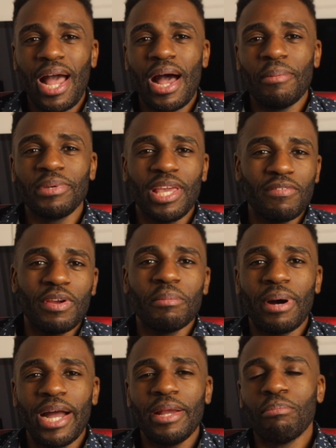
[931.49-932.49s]
I'm
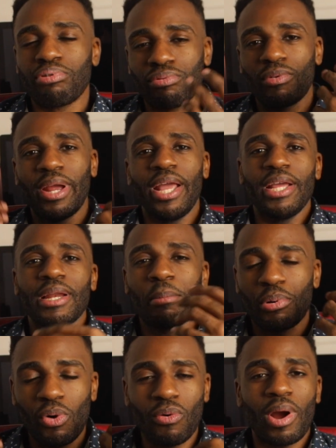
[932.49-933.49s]

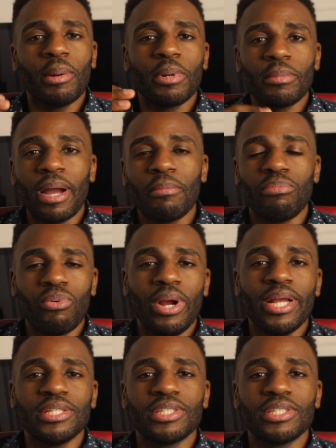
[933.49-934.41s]
programming my brain